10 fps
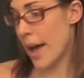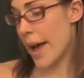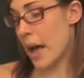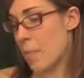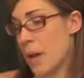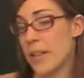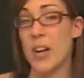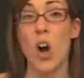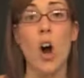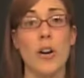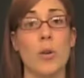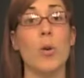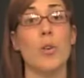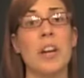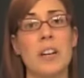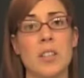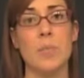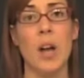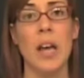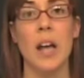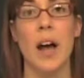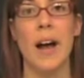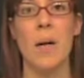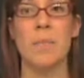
I like a hard hold hairspray.